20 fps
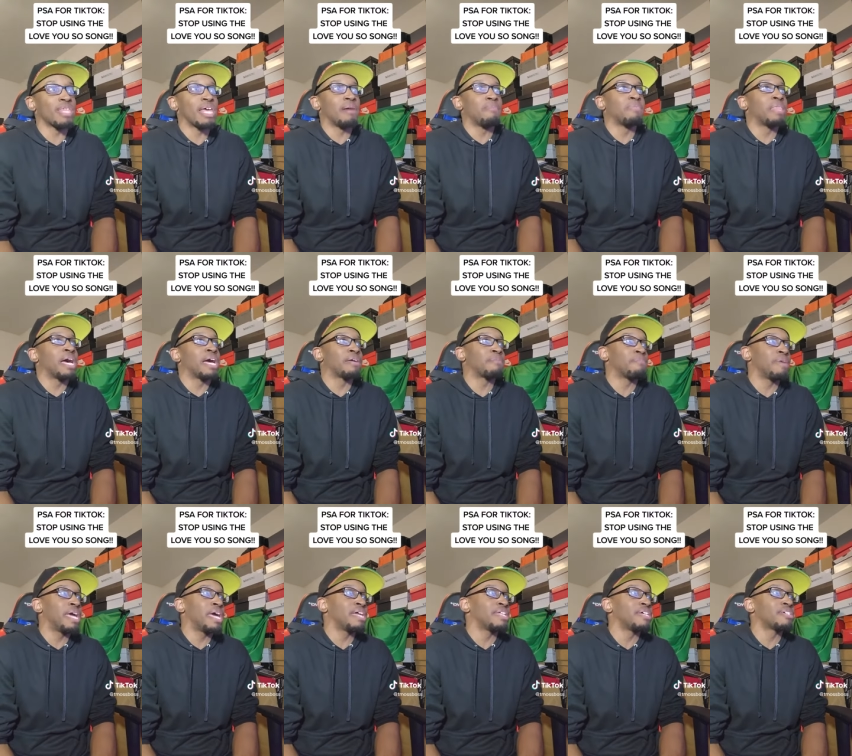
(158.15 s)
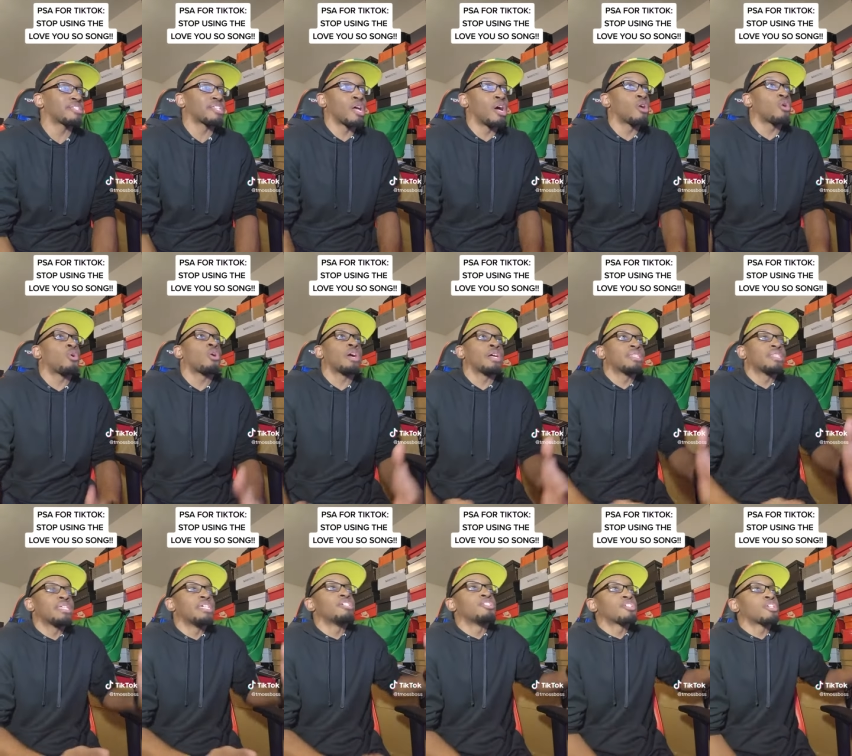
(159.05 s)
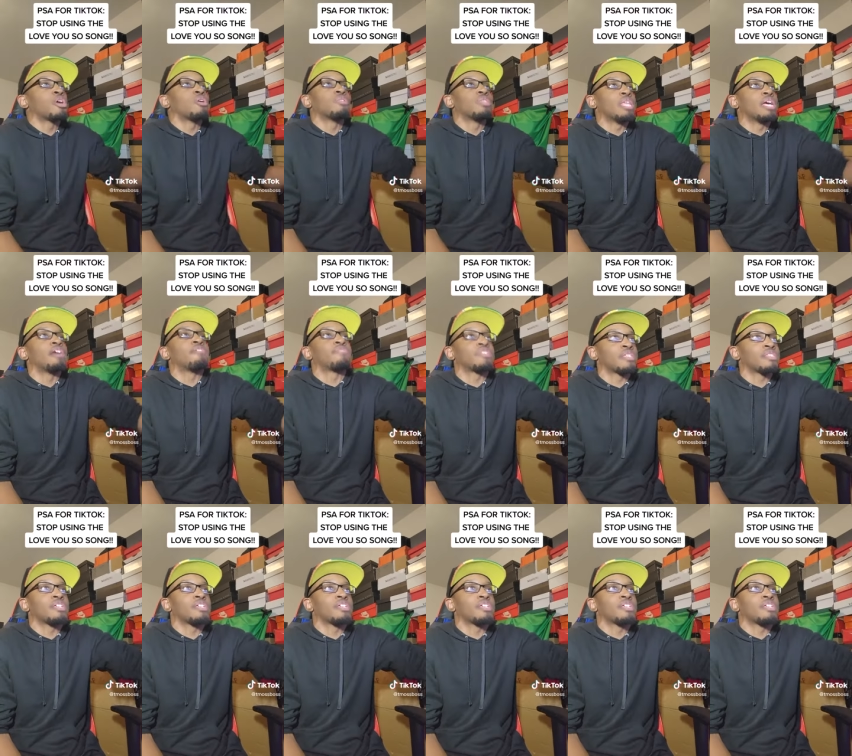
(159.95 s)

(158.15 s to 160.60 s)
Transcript: But I'm like, man, it's like, or at least show love